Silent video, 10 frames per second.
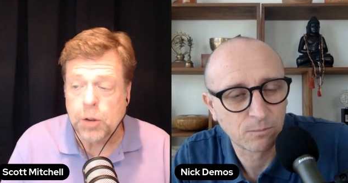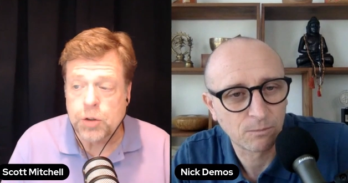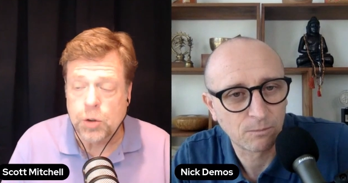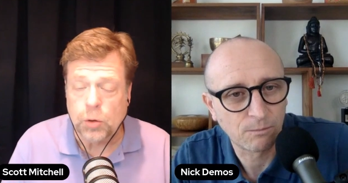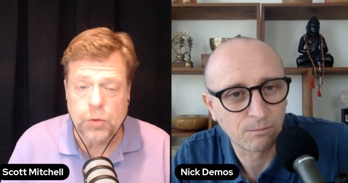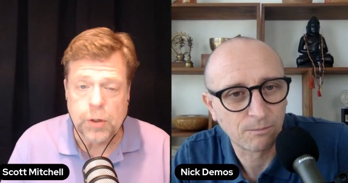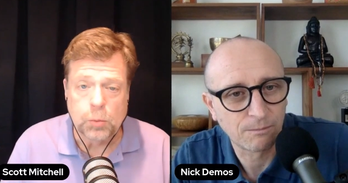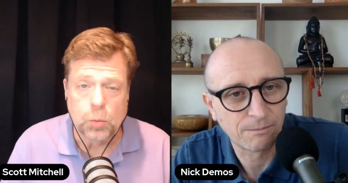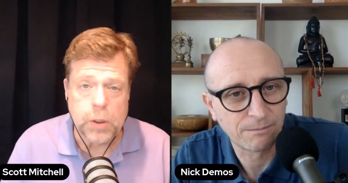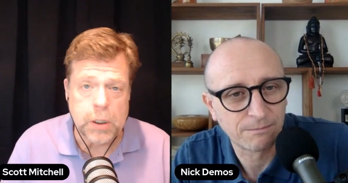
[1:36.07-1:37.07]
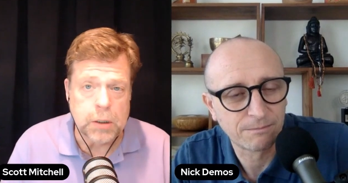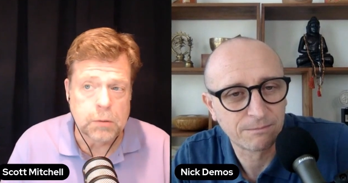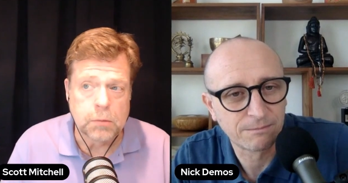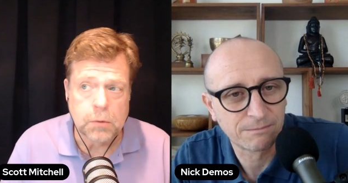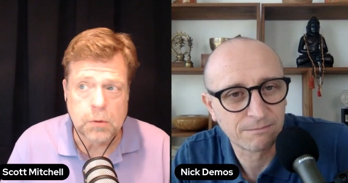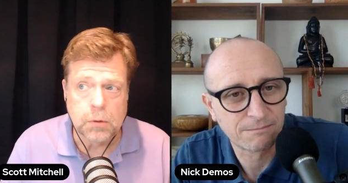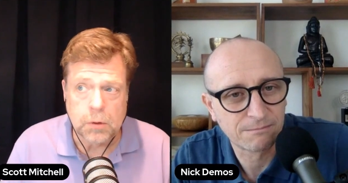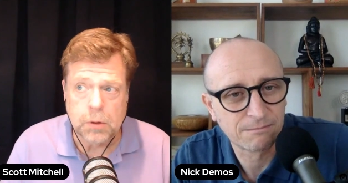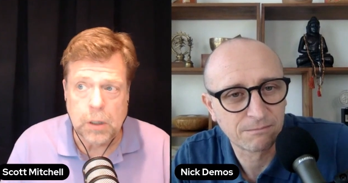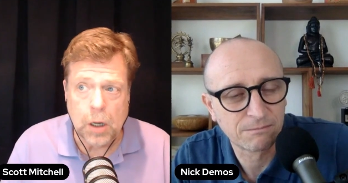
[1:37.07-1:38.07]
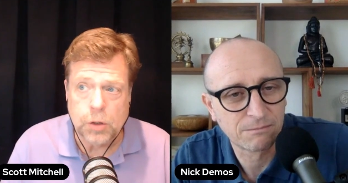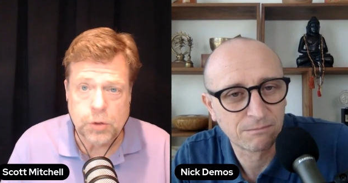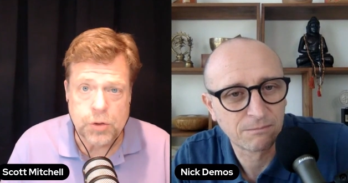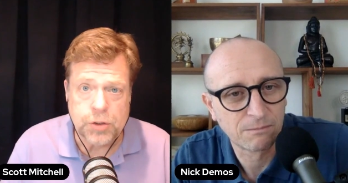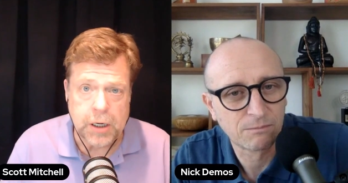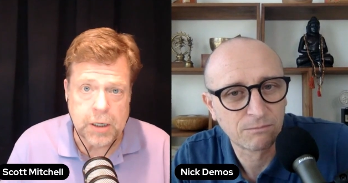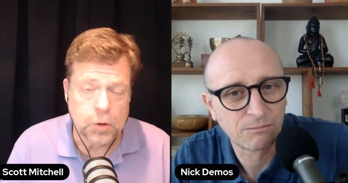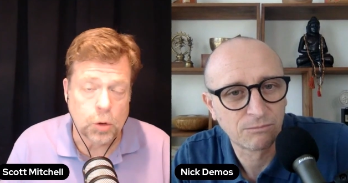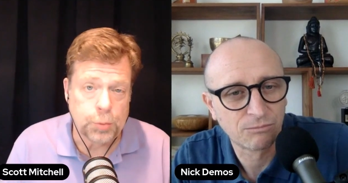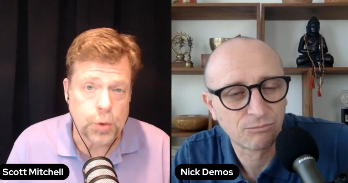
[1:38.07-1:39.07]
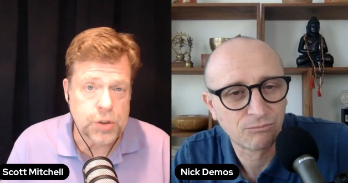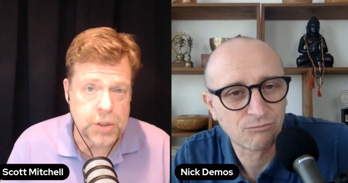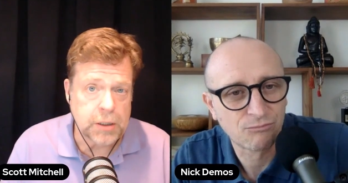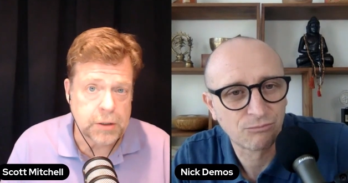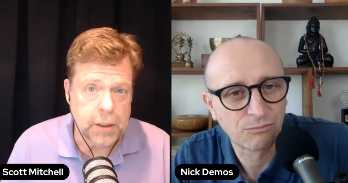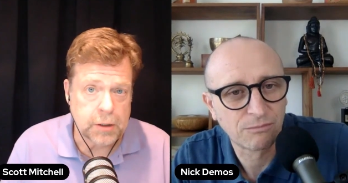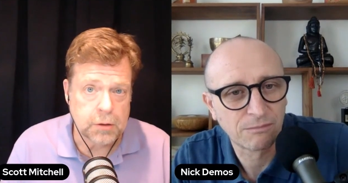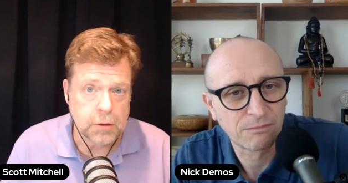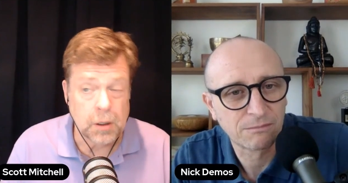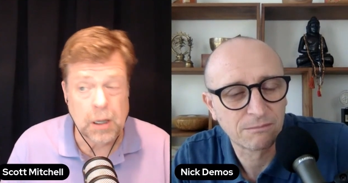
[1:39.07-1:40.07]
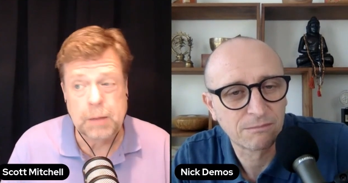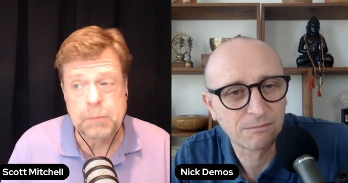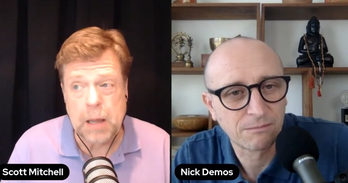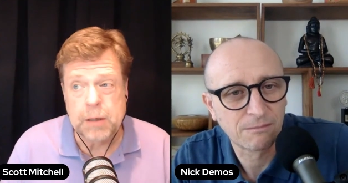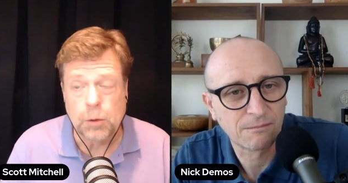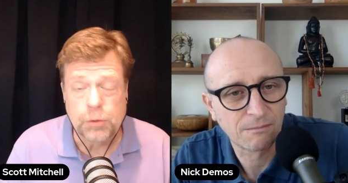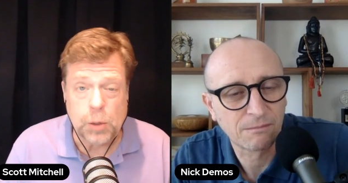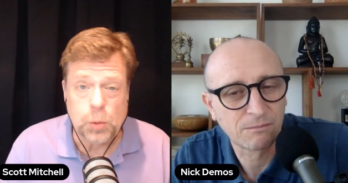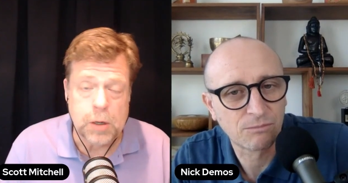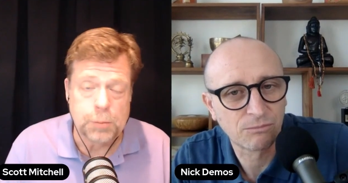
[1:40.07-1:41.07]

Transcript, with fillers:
Speaker 1: not sure that we understand or appreciate that. I don't think we